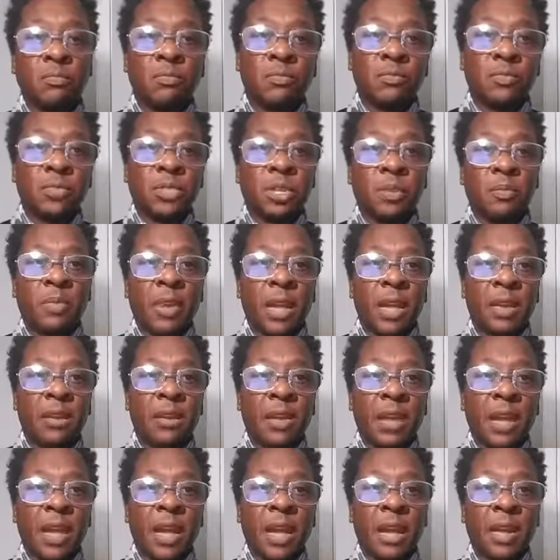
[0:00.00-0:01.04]
she played the
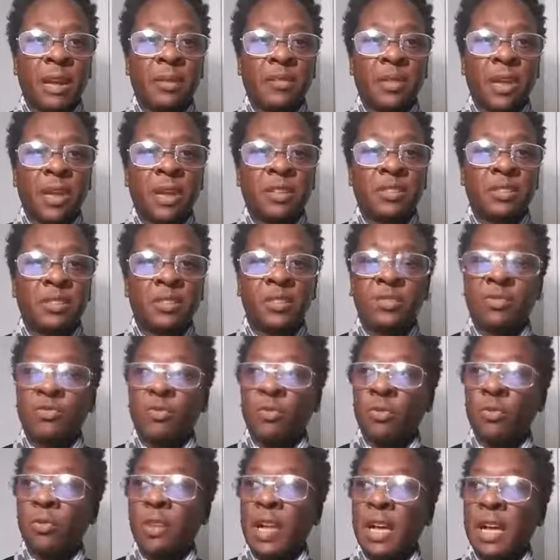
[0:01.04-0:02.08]
game. Yeah, she
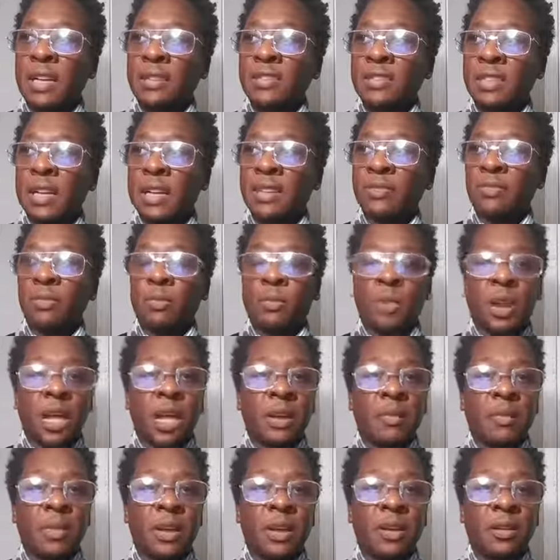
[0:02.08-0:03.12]
screwed, had sex with
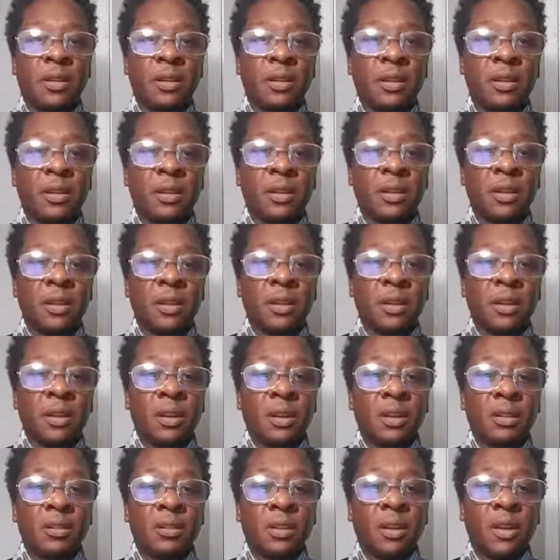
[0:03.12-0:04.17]
black men
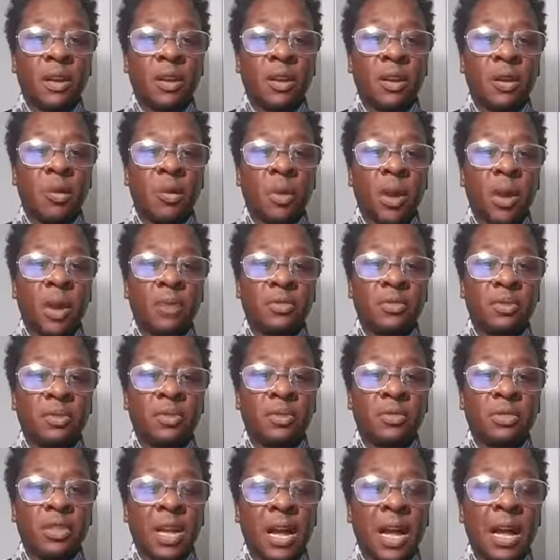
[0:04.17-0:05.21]
to get her way up to the
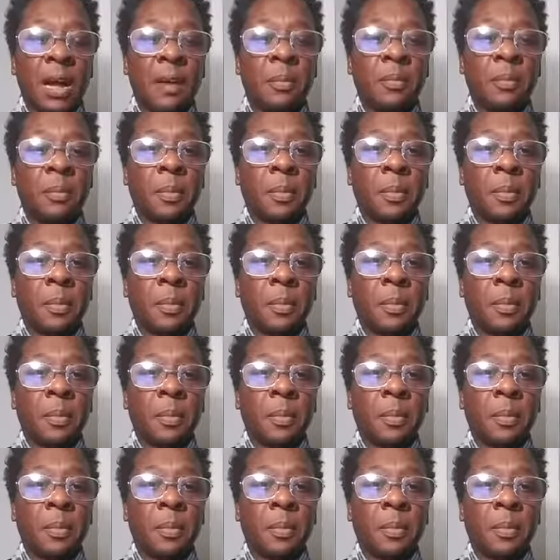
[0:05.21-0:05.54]
top.